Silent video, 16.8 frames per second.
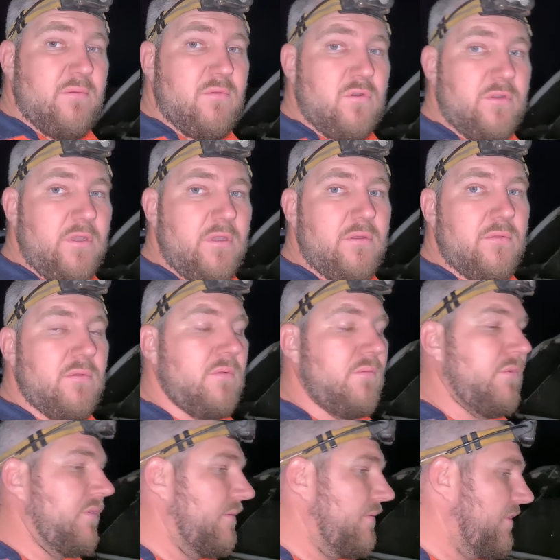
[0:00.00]
we'll do.
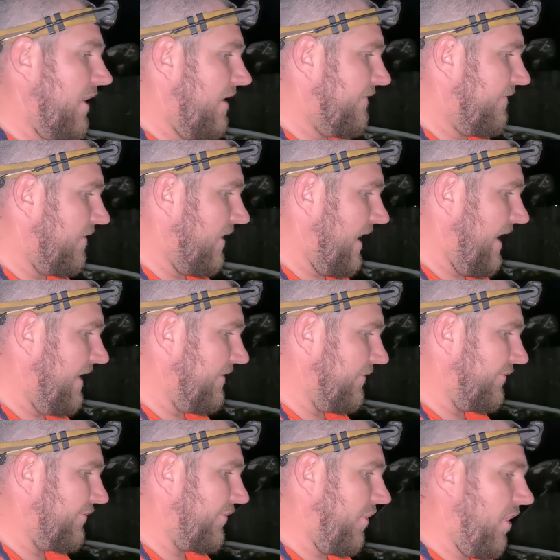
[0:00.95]
And we'll go for a hunt
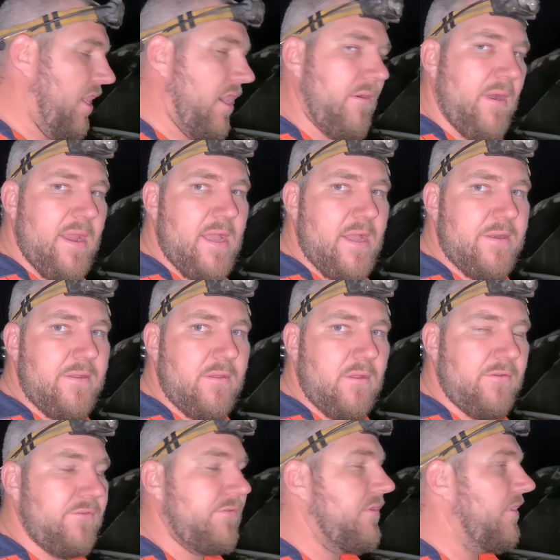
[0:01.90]
and try her out,
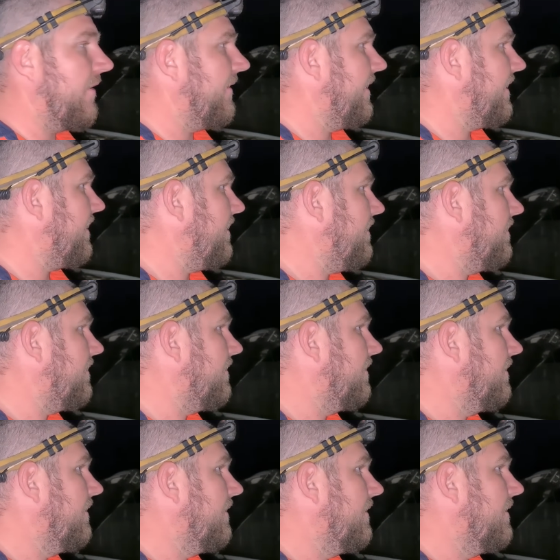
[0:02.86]
I reckon.
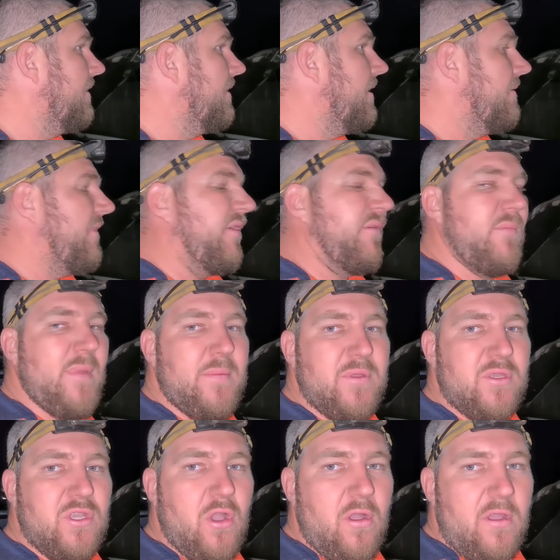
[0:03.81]
But remember,
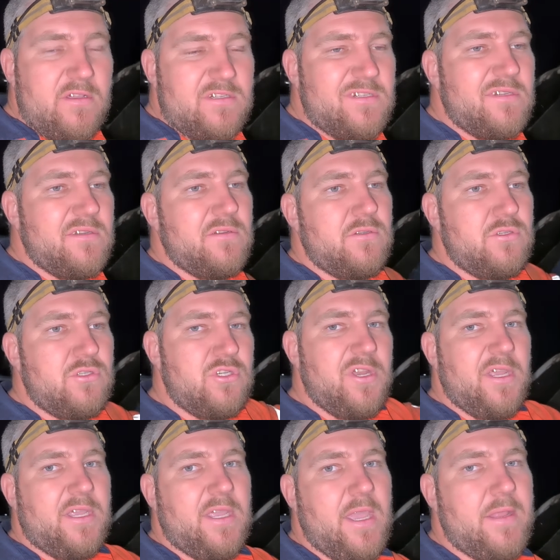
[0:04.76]
guys,
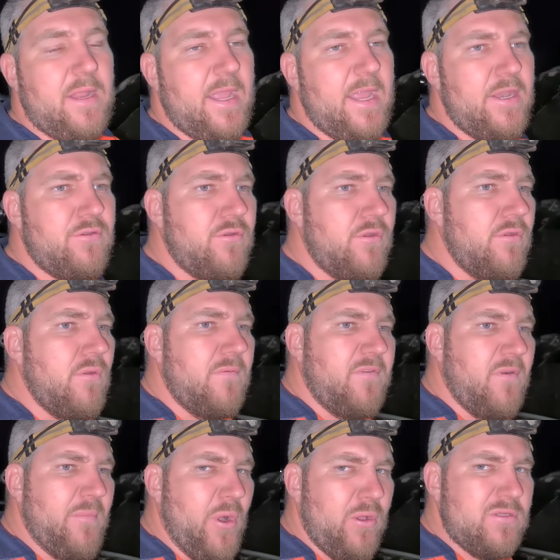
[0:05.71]
check out Andrew
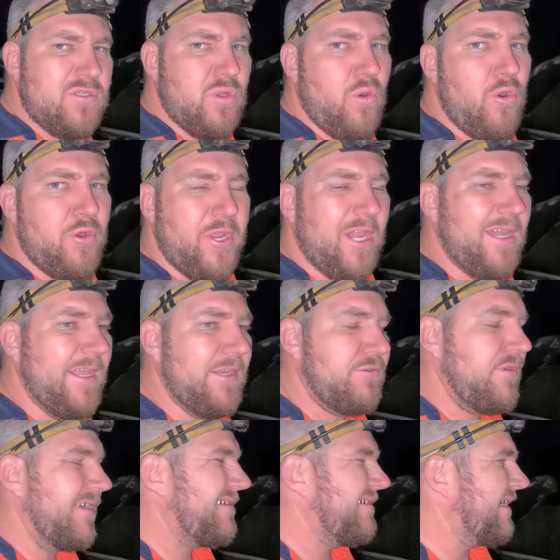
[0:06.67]
from Oz Auto
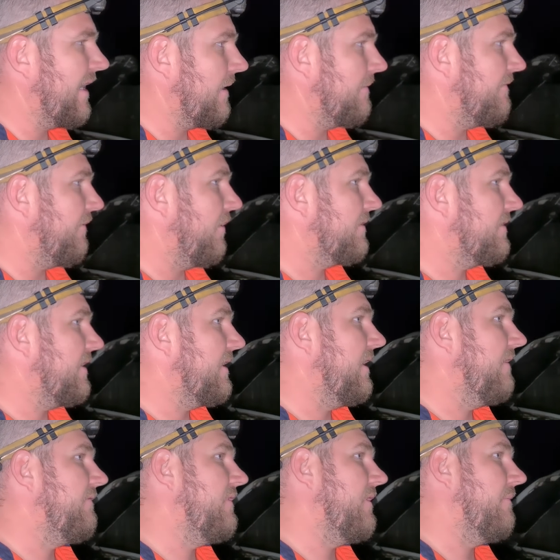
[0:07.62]
Electrics. Tell him Flossie
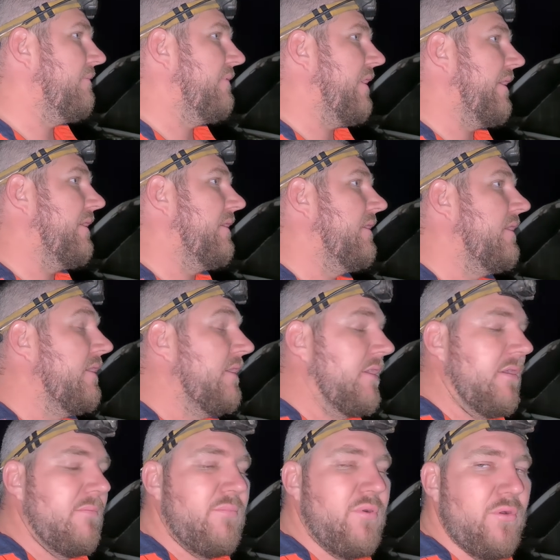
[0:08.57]
give you a bloody
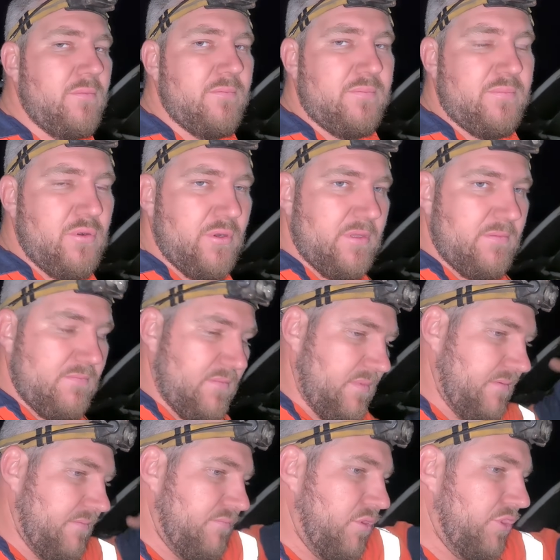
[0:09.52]

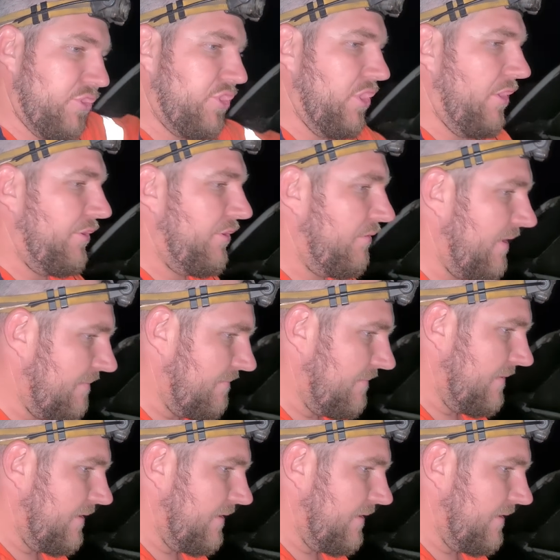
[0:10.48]
put you onto him.